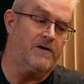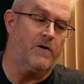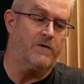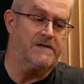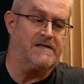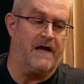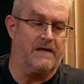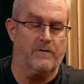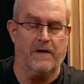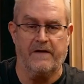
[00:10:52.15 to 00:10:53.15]
know
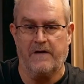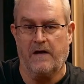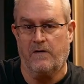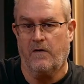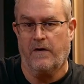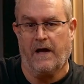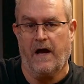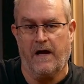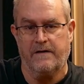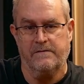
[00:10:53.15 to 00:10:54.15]
exactly what I've got going
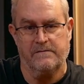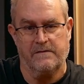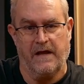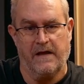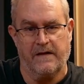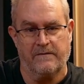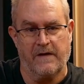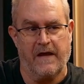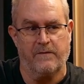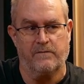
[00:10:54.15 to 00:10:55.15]
on
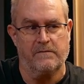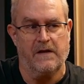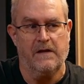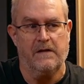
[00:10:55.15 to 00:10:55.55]
and